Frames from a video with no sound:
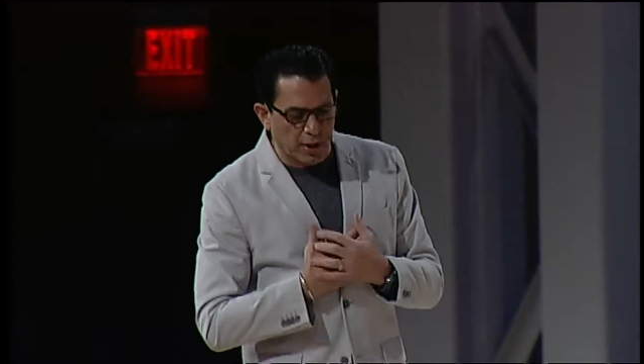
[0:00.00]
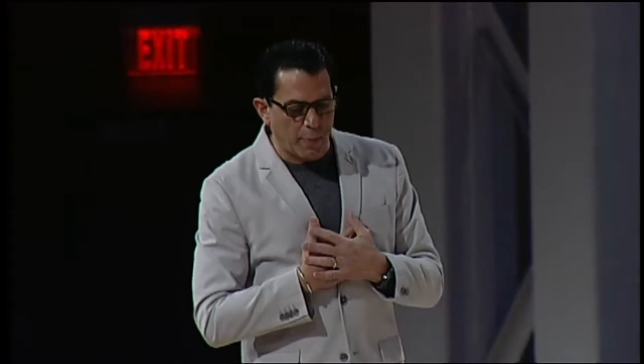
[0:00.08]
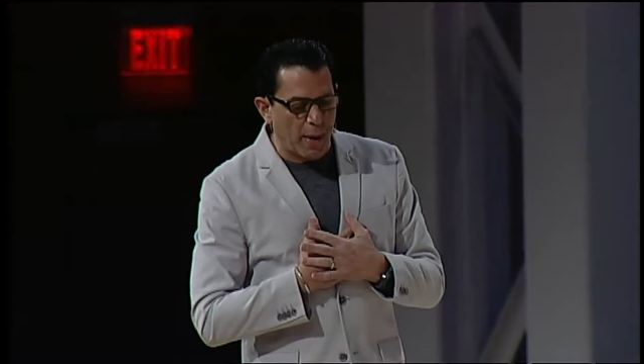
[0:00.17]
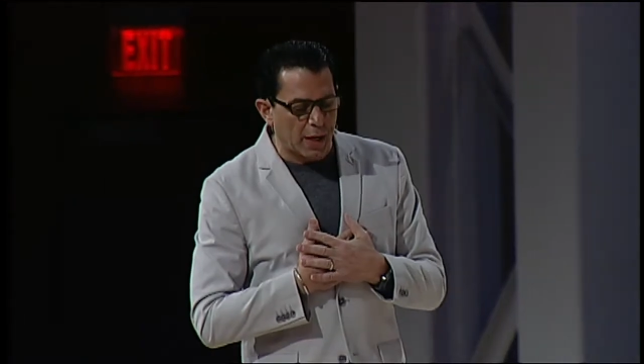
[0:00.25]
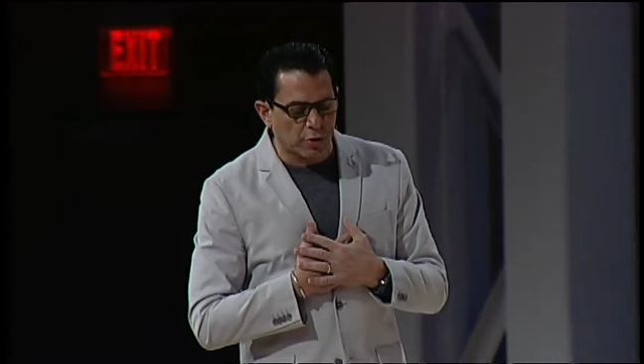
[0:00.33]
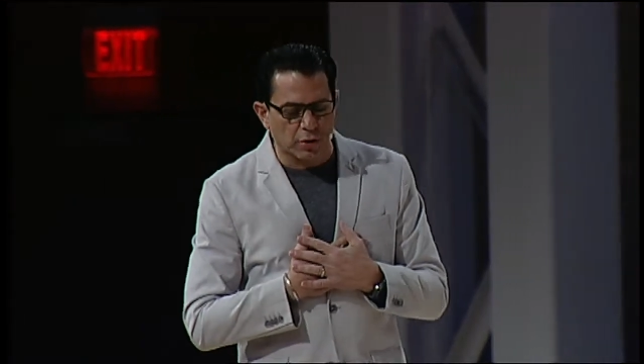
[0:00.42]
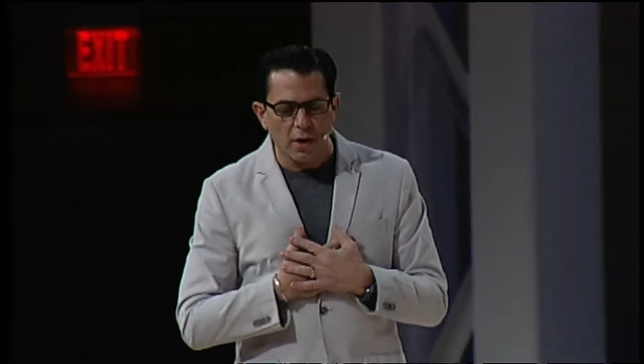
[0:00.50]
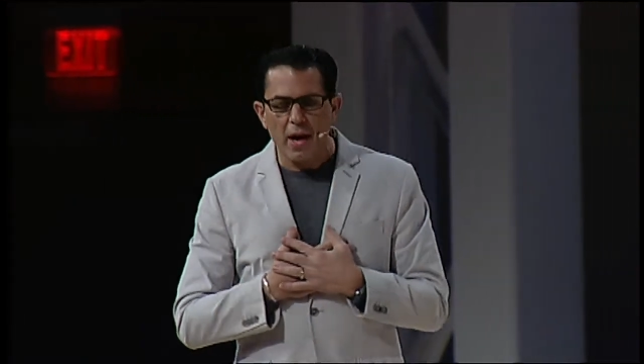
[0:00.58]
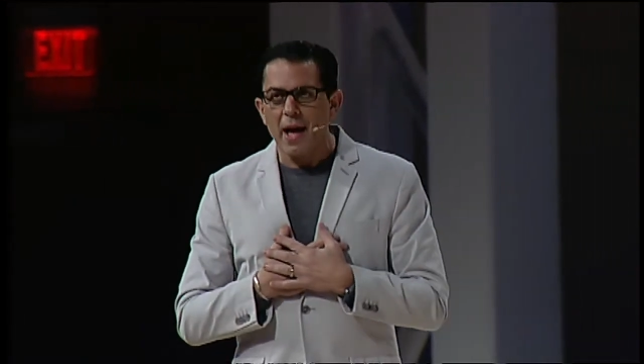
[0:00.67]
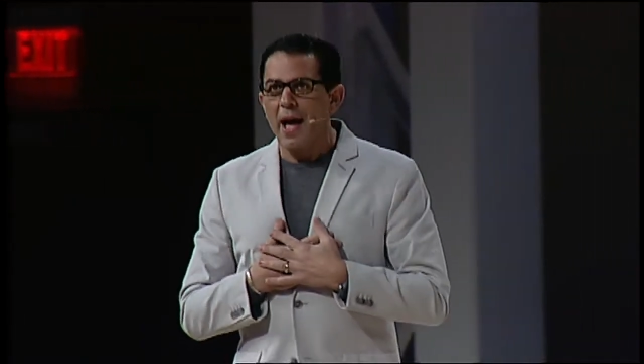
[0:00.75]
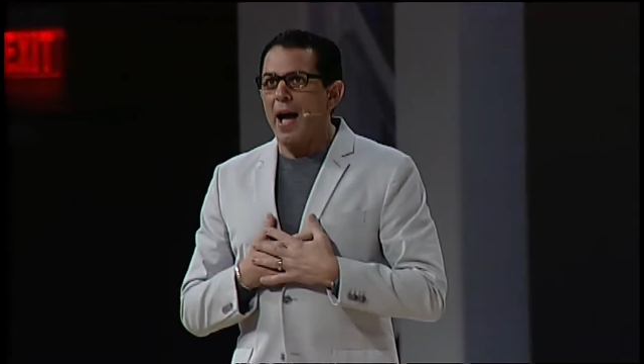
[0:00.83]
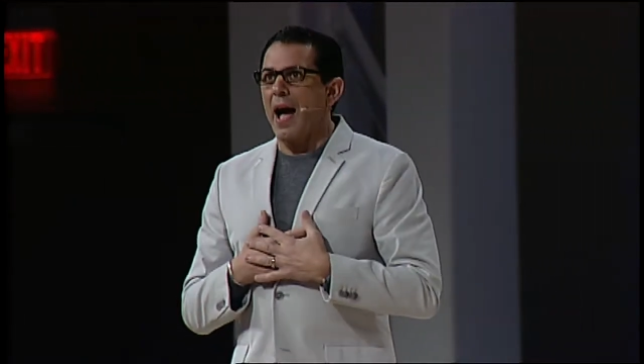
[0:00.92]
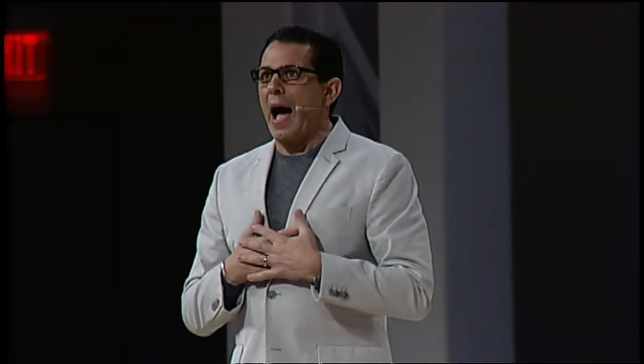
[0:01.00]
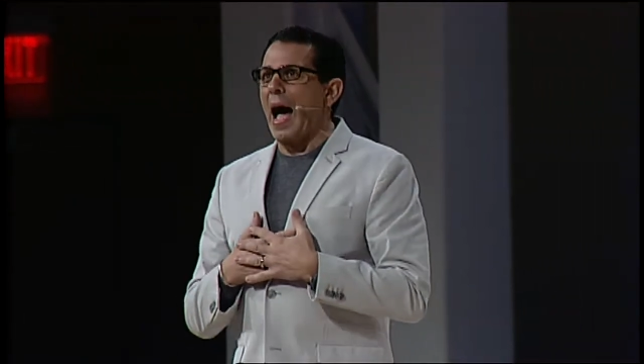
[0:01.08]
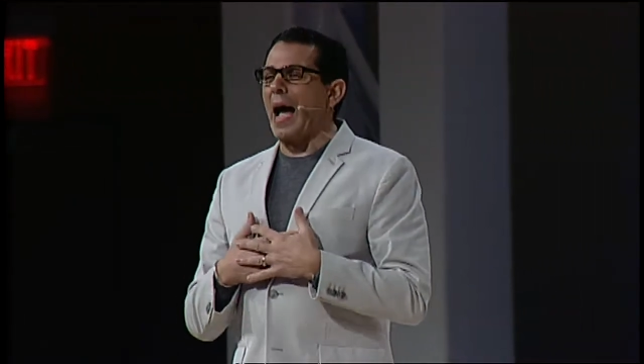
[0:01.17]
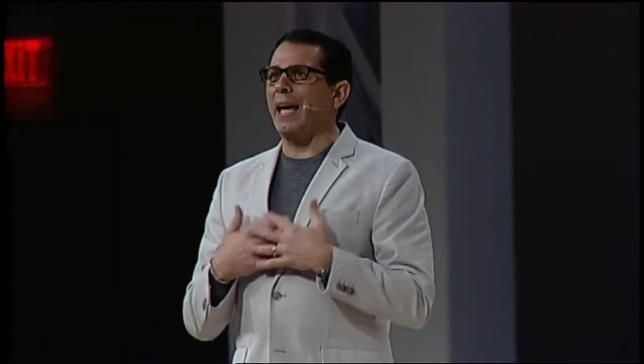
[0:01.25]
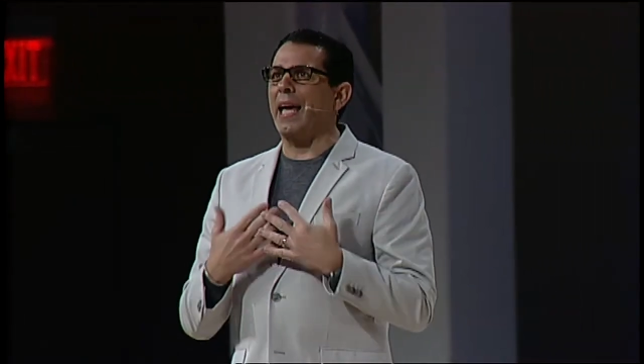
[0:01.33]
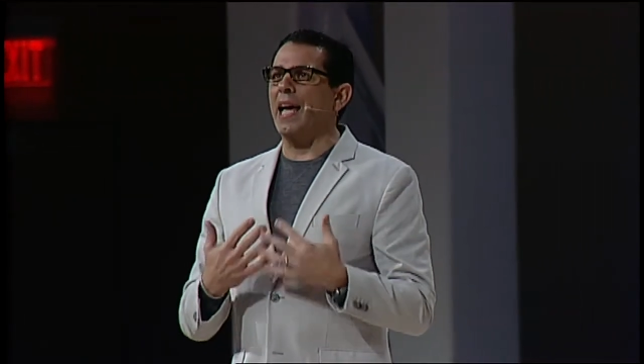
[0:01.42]
say, Pastor,
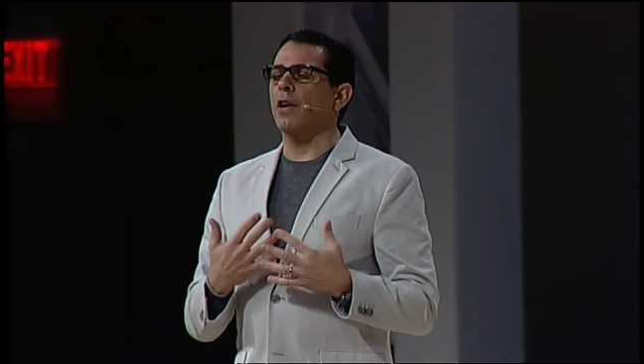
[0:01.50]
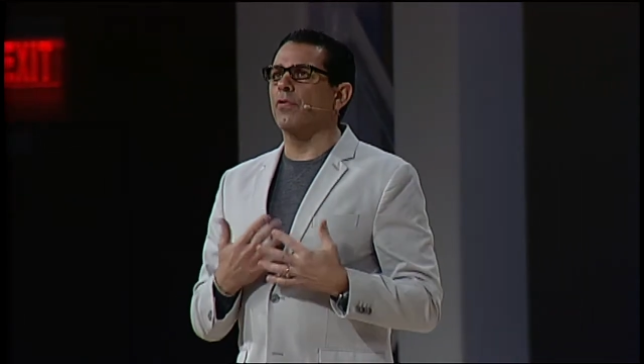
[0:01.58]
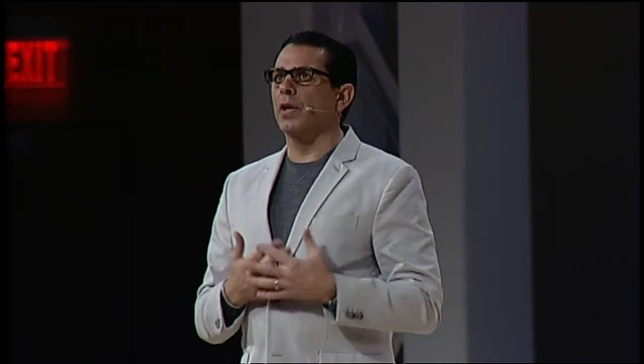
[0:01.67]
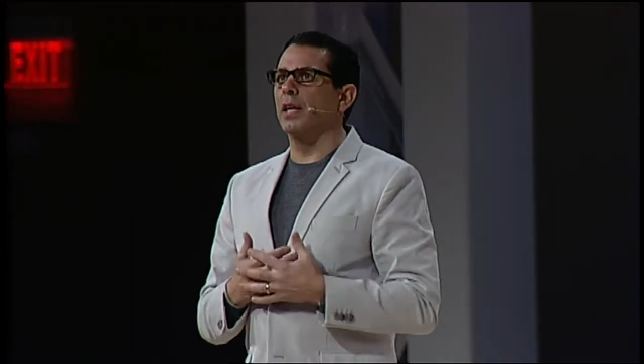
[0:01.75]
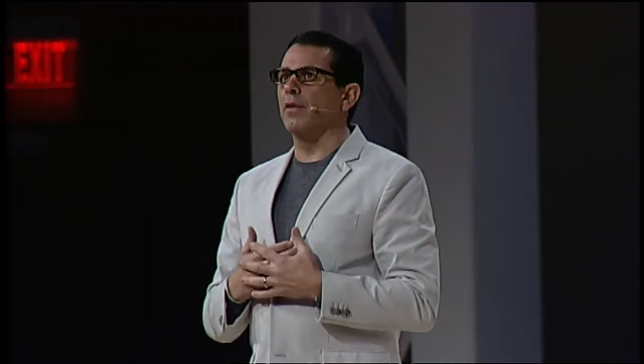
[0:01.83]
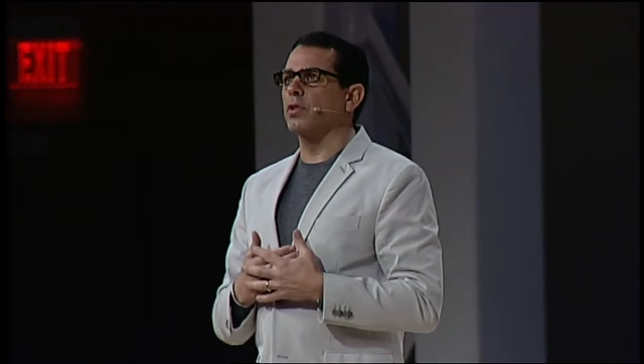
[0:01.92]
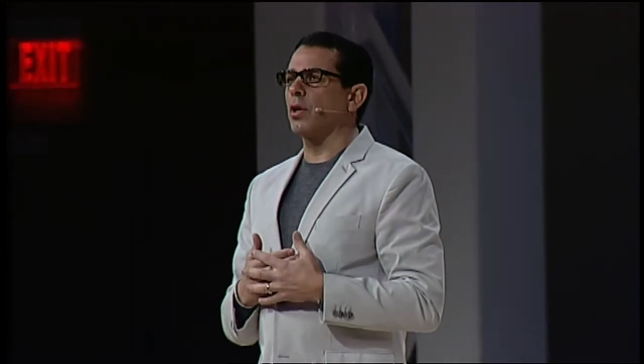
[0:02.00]
I can't forgive